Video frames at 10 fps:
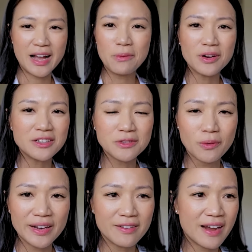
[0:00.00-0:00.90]
I wanted to
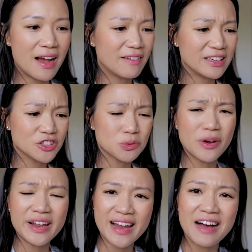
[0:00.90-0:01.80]
run around. I just
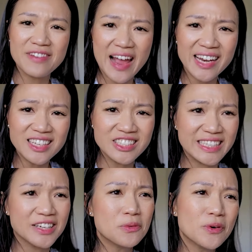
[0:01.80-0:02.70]
wanted to have
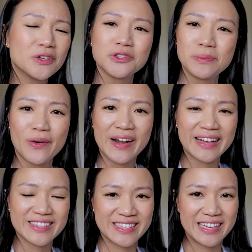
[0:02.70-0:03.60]
energy. I don't want to do boring
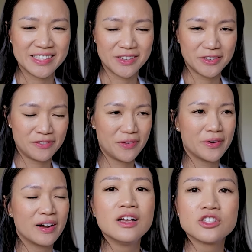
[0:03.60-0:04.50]
exercises on the
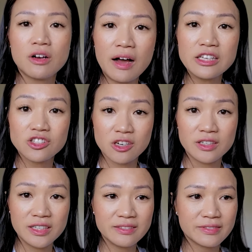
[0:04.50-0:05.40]
floor. So I
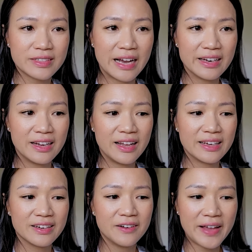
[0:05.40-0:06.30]
started kind of
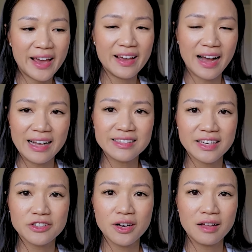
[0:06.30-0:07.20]
I
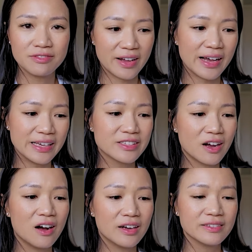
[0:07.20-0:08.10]
take your advice
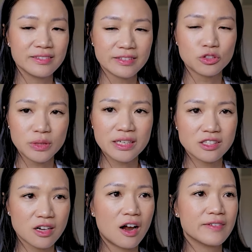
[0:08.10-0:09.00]
on doing the
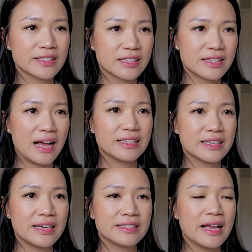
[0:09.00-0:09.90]
scarf
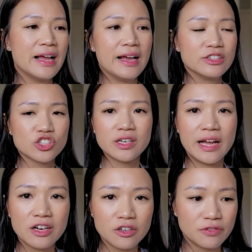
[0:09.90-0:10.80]
exercises and just
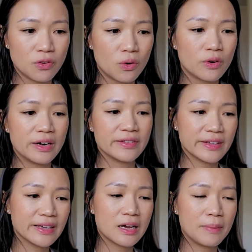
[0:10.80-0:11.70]
laying on the floor and
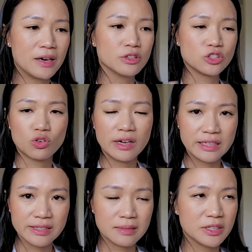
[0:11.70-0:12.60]
thinking about
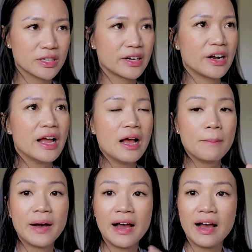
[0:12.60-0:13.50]
drawing the stomach together.
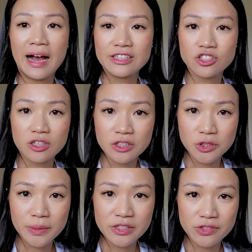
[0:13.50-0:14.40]
But I
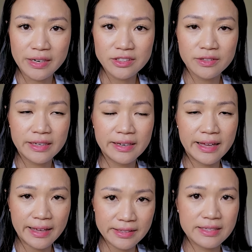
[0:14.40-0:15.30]
started doing strength
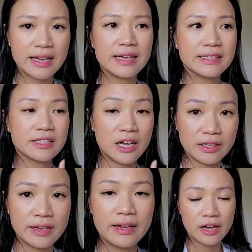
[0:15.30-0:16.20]
training exercises
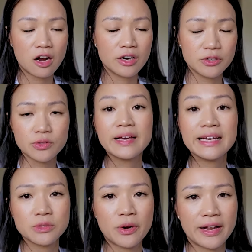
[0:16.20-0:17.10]
and cardio, so
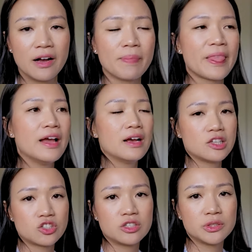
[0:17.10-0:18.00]
HIIT workout.
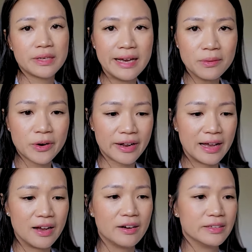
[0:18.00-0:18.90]
I started doing HIIT
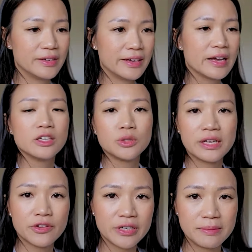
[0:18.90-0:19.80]
workout and
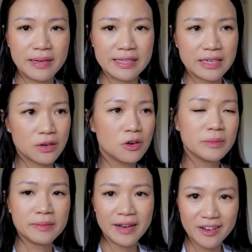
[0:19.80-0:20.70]
doing 30 minutes at
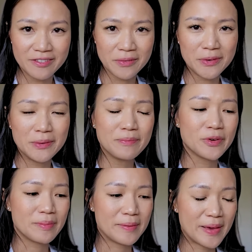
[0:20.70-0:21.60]
home in my living room
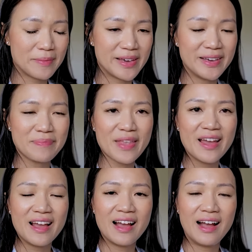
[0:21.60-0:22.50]
with my baby.
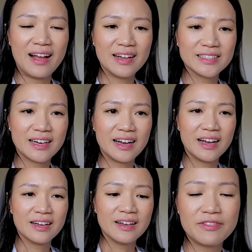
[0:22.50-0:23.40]
And
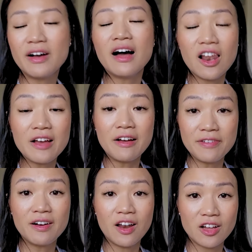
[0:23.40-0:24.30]
I felt a
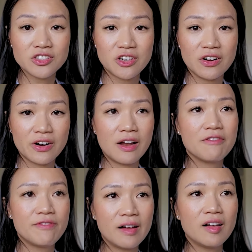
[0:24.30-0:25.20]
lot
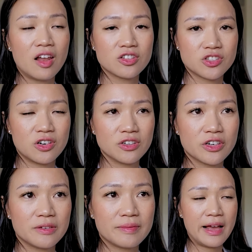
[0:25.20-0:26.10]

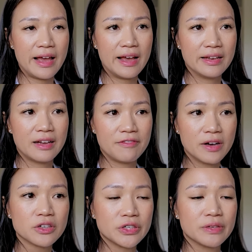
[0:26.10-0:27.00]
stronger. And I
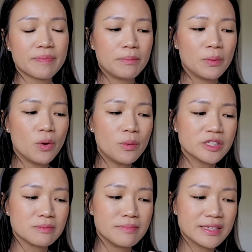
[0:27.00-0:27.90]
felt good. But what
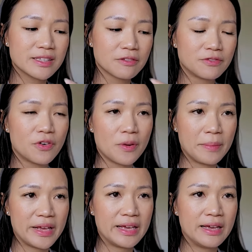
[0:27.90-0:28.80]
was missing for
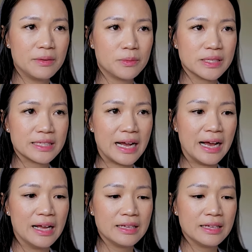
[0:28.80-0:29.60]
me was that